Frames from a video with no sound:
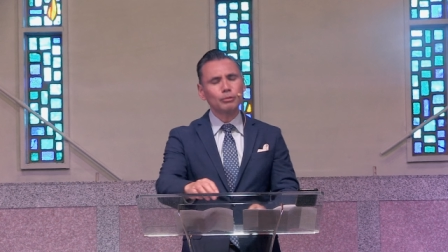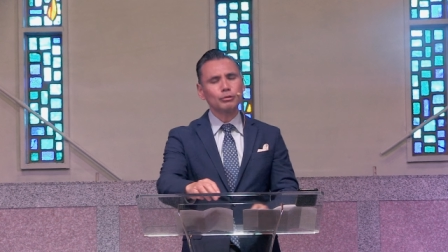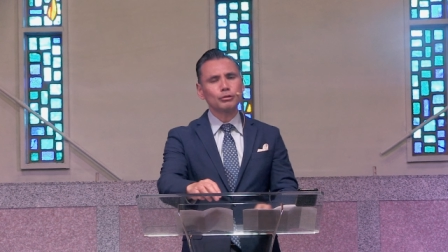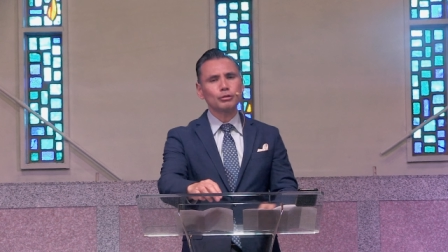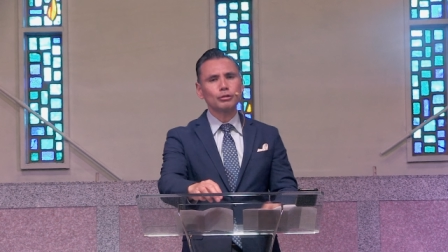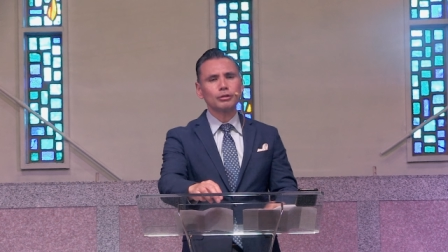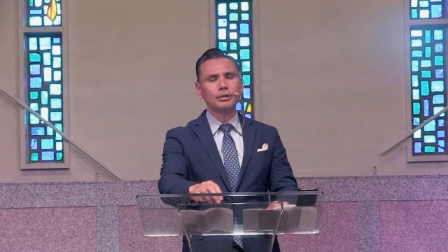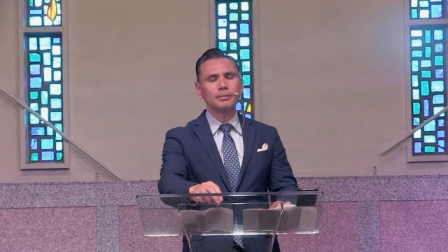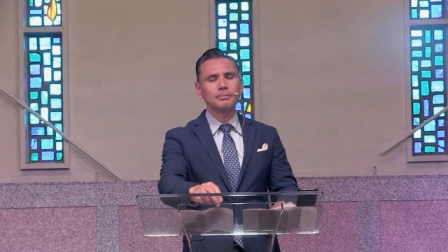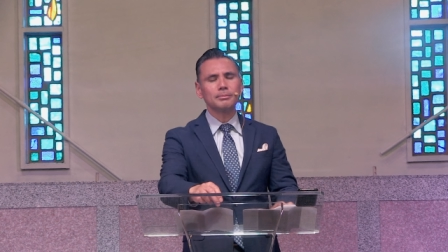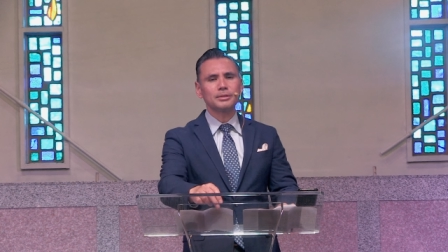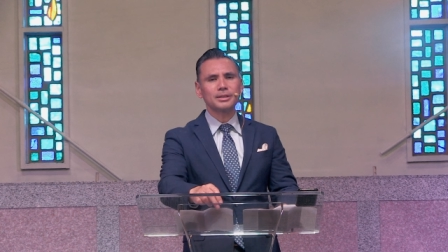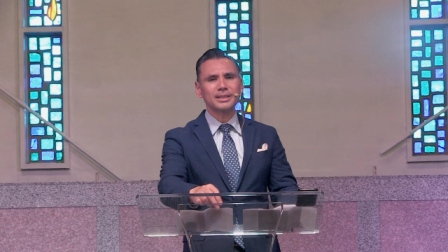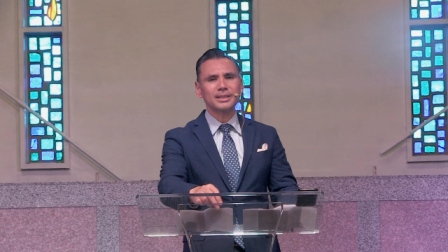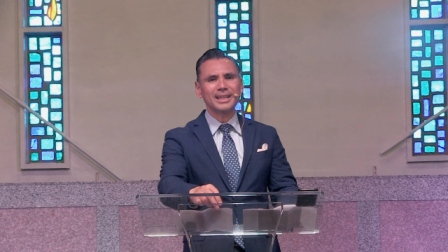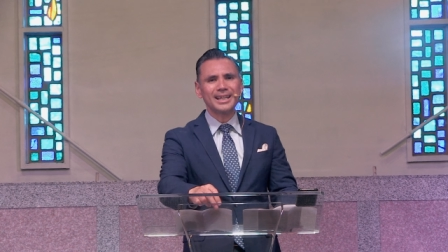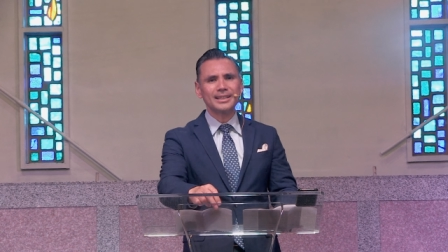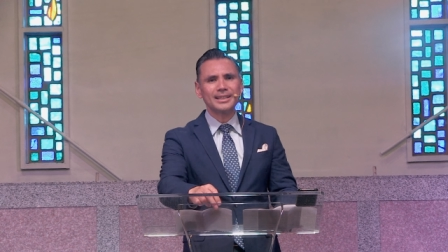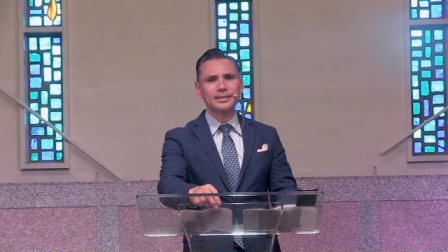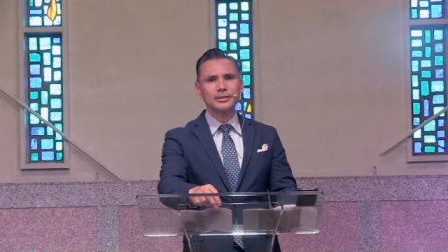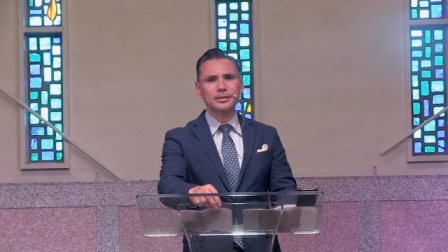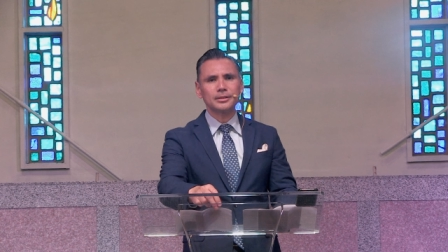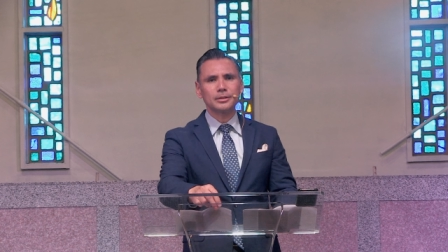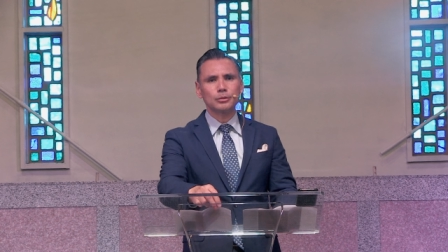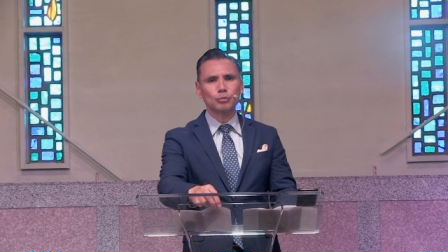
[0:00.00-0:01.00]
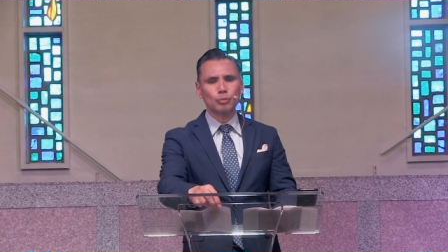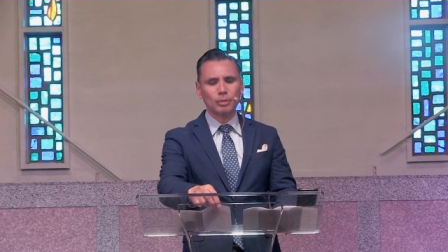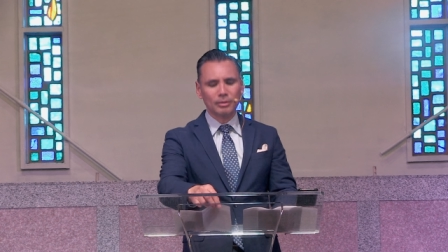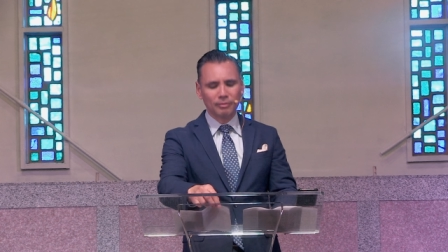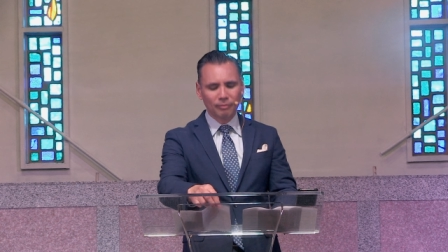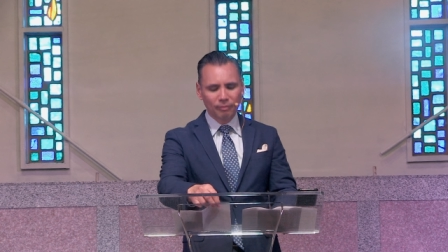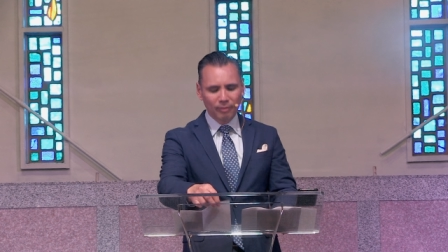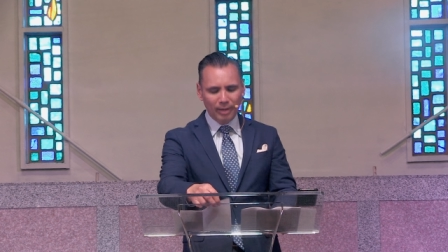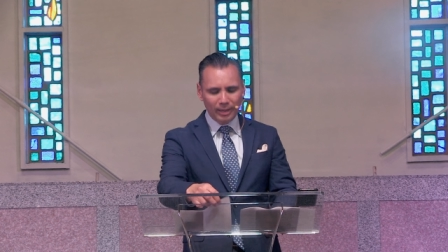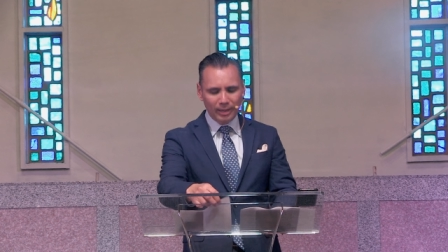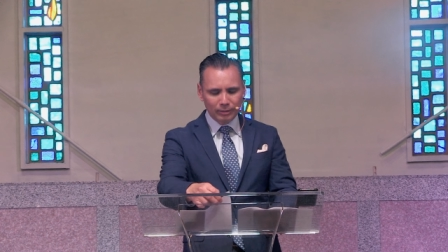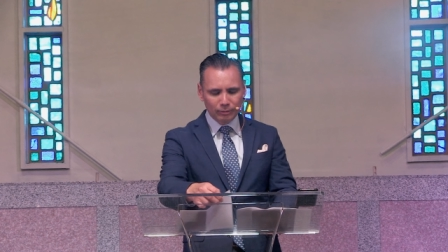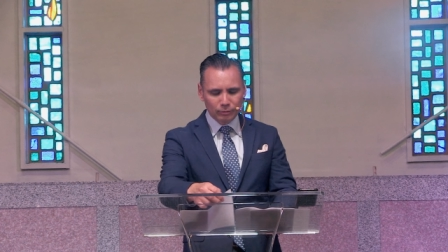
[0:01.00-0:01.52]
circumstances we
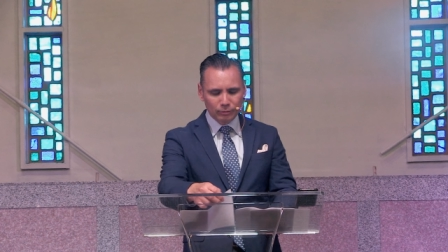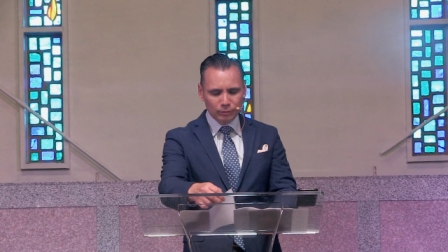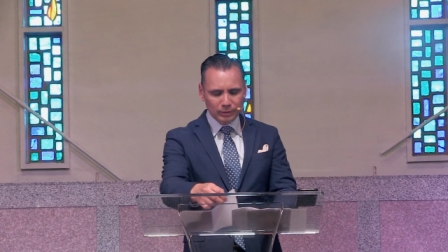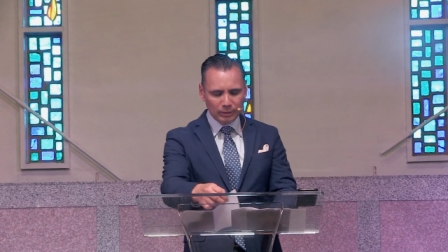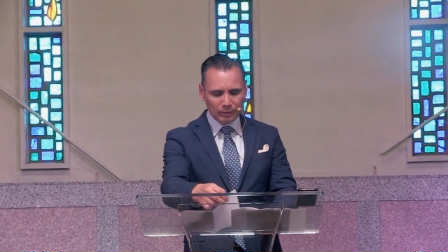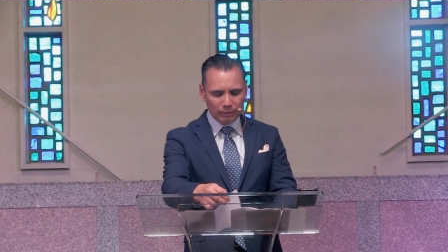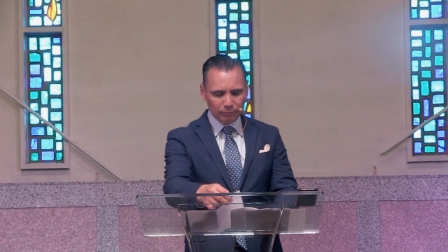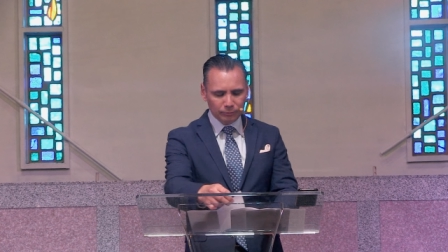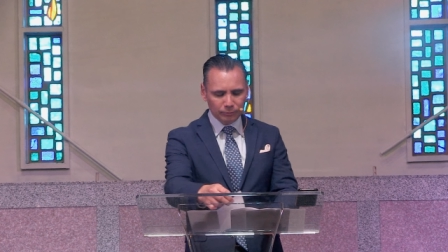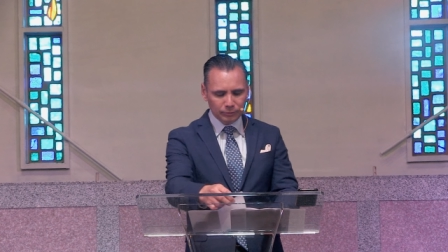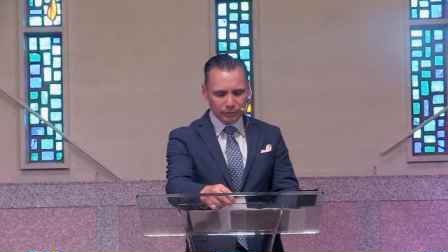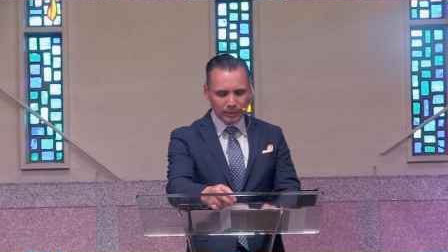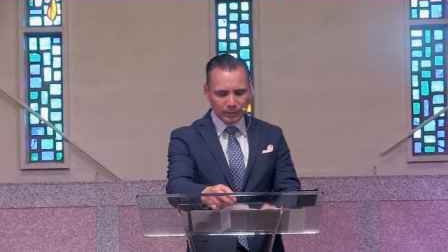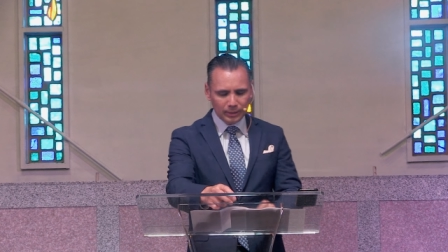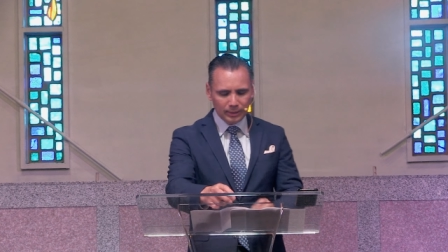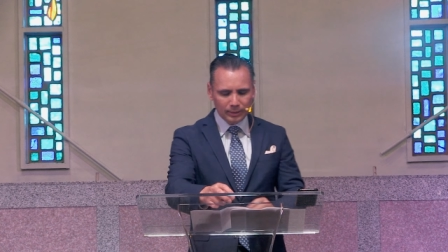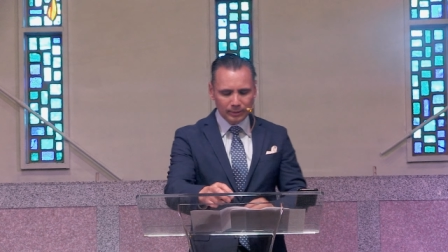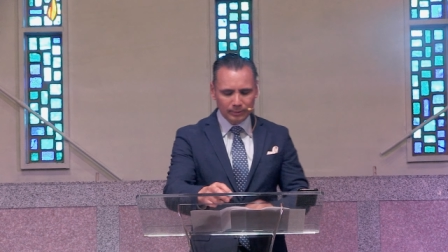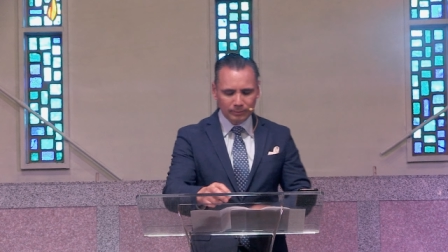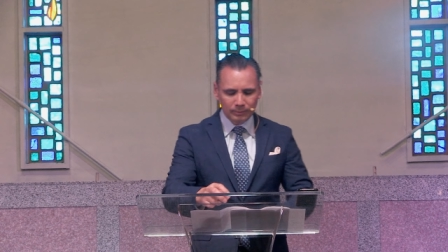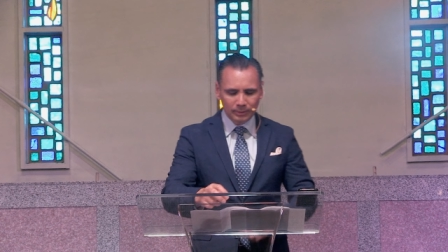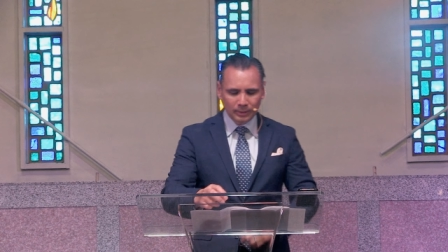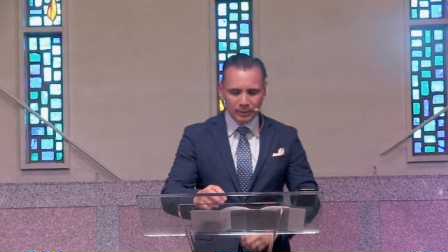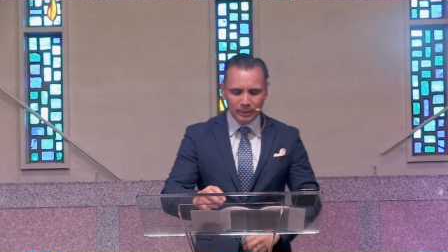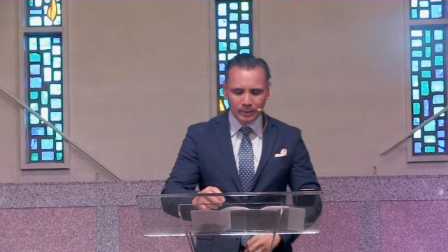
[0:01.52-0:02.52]
find ourselves in,